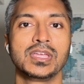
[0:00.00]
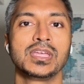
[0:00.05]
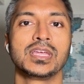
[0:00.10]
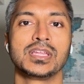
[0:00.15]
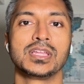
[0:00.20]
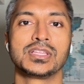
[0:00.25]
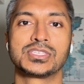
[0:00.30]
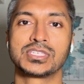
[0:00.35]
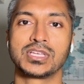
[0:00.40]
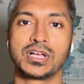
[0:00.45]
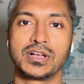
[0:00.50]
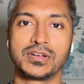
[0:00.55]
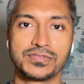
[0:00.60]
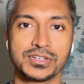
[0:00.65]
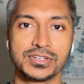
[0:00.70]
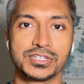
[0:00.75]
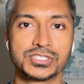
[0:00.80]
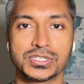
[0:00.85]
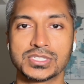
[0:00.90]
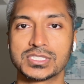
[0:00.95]
It's
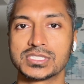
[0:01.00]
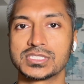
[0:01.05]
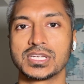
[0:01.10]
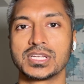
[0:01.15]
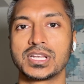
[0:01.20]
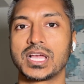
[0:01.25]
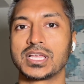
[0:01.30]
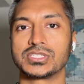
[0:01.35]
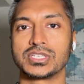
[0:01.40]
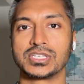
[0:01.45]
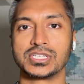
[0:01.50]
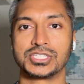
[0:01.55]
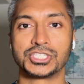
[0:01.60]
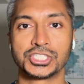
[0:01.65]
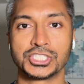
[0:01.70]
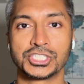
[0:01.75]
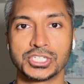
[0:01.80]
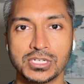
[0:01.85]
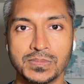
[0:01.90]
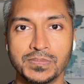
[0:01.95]
self-interested, as it
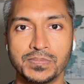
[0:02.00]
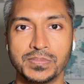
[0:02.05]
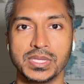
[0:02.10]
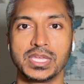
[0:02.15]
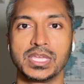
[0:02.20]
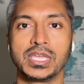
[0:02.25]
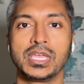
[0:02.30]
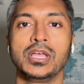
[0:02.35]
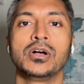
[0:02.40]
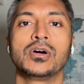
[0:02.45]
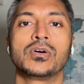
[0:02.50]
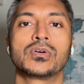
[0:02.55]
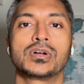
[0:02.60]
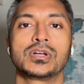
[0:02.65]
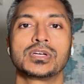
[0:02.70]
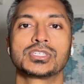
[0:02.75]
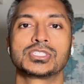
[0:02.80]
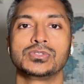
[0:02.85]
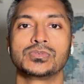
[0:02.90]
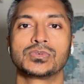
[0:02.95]
should be, or
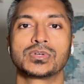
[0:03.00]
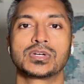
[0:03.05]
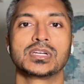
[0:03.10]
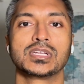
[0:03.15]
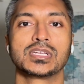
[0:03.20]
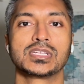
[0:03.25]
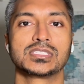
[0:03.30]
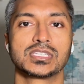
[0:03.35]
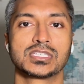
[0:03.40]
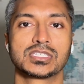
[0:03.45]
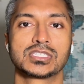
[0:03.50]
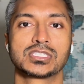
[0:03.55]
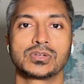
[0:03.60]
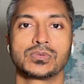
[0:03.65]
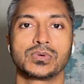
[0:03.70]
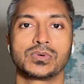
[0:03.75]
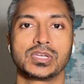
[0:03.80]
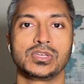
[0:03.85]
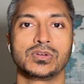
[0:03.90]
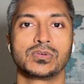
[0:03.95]
else you wouldn't exist the
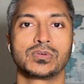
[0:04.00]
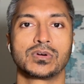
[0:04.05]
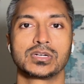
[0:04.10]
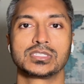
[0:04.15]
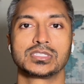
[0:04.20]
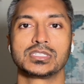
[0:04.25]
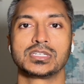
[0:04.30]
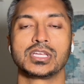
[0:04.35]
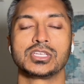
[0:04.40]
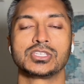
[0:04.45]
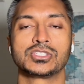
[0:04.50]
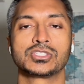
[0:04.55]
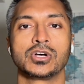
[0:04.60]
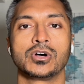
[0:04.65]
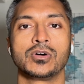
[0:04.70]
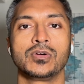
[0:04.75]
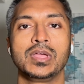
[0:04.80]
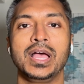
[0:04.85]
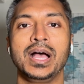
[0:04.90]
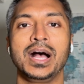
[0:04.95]
way you are today.
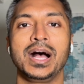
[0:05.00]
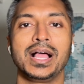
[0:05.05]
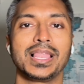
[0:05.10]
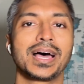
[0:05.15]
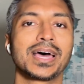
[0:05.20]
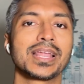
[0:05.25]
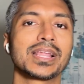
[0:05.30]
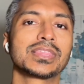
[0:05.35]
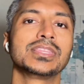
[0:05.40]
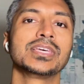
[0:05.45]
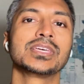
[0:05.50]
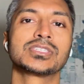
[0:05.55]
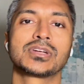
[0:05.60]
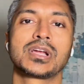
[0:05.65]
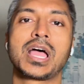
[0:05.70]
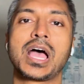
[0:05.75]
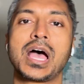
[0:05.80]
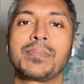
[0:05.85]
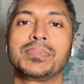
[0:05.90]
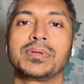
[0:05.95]
So a lot of things are
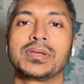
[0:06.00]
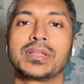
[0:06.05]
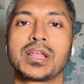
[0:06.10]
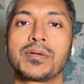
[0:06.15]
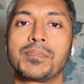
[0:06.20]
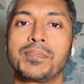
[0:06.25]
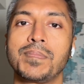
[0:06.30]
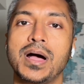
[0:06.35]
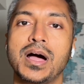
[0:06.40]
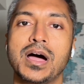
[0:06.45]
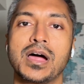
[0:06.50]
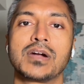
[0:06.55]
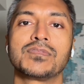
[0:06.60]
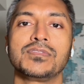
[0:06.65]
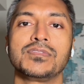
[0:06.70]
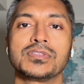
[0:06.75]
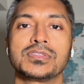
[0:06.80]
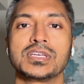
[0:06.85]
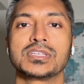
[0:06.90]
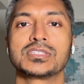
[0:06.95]
happening, a lot of
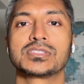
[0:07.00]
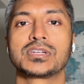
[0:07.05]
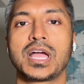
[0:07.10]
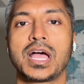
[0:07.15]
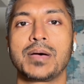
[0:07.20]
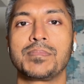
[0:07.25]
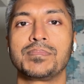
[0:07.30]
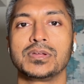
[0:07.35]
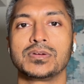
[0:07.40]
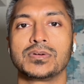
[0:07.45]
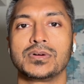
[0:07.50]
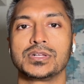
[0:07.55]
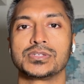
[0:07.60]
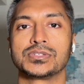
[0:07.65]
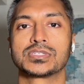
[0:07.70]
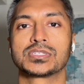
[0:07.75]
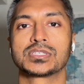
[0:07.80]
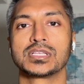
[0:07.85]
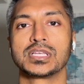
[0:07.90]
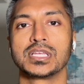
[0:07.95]
powerful things are happening while you
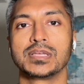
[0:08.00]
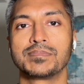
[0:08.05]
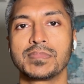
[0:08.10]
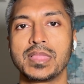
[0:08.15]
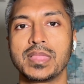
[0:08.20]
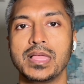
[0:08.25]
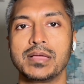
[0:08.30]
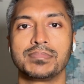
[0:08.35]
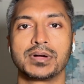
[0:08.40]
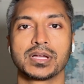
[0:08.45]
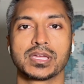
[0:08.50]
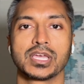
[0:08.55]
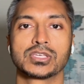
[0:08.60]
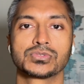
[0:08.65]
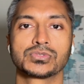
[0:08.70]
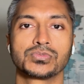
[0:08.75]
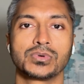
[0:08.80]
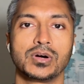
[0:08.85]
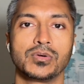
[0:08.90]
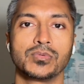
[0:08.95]
sleep, but
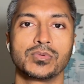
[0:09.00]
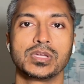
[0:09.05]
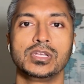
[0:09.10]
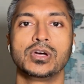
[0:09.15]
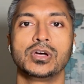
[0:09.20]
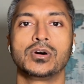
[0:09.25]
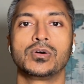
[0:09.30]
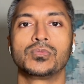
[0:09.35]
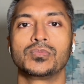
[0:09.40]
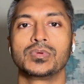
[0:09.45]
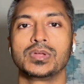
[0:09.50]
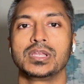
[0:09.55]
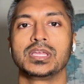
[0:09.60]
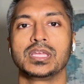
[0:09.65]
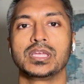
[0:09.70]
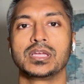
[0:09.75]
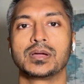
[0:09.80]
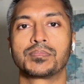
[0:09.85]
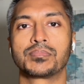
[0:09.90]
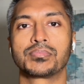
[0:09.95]
guess what? We don't
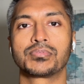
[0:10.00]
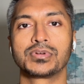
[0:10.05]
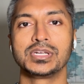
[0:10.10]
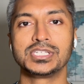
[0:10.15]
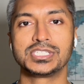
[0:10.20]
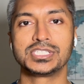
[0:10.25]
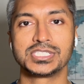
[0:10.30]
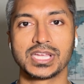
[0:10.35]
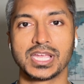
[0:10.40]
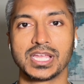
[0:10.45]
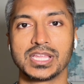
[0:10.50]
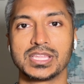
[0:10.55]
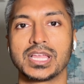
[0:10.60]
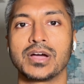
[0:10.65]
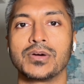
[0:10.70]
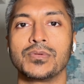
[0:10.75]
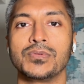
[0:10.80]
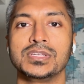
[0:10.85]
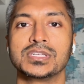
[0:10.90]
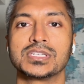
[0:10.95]
really appreciate
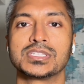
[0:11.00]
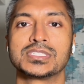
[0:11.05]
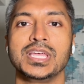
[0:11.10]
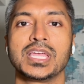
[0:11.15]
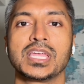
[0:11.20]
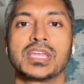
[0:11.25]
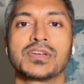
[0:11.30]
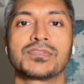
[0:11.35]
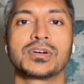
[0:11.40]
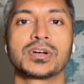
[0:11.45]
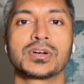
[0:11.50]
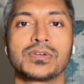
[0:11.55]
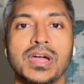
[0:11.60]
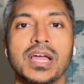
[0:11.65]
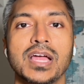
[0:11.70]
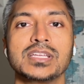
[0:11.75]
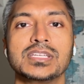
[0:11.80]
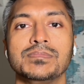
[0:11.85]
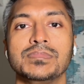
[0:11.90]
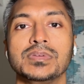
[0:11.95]
that. We just take it for
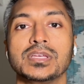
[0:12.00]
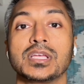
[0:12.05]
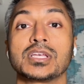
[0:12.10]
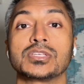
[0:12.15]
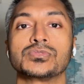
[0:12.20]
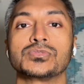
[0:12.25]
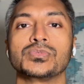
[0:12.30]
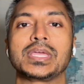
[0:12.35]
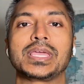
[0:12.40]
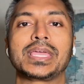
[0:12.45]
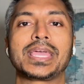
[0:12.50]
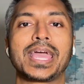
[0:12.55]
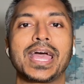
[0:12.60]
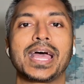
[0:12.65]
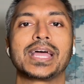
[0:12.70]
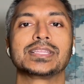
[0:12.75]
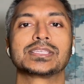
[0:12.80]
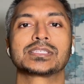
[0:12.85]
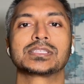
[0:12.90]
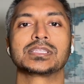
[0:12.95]
granted because we
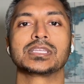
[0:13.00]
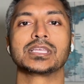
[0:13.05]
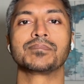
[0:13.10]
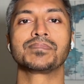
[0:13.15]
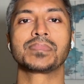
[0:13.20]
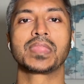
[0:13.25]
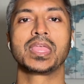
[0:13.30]
can sleep.